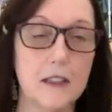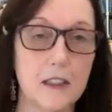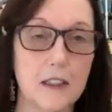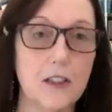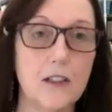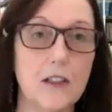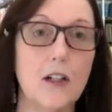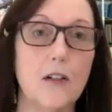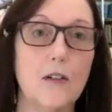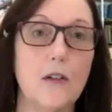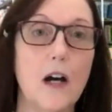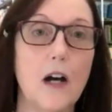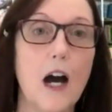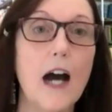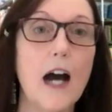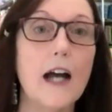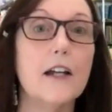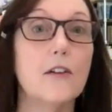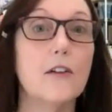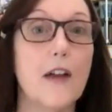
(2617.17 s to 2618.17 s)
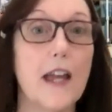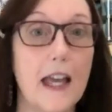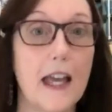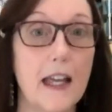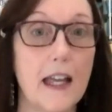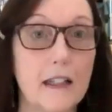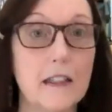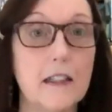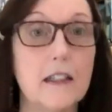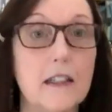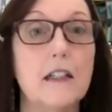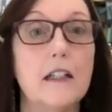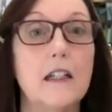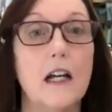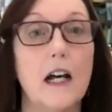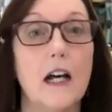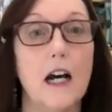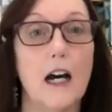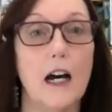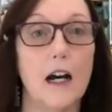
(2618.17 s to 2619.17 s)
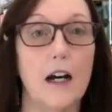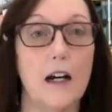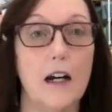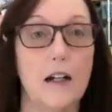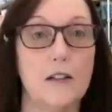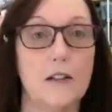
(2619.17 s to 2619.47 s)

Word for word: you know, higher end uh,